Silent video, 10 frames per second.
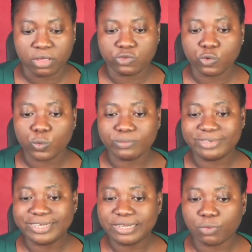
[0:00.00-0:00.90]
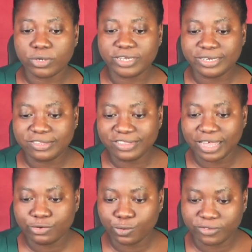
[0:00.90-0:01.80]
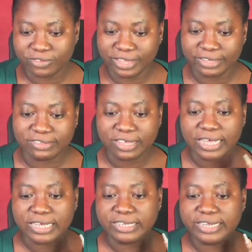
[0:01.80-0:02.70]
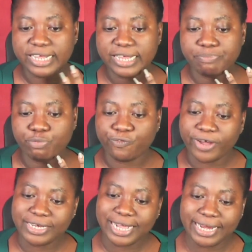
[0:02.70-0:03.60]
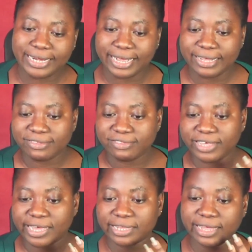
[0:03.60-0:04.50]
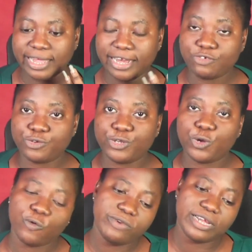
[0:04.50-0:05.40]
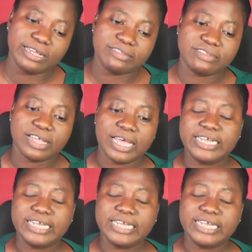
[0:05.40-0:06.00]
So what the NITDA does is that they provide guidelines, they cater electronic governance,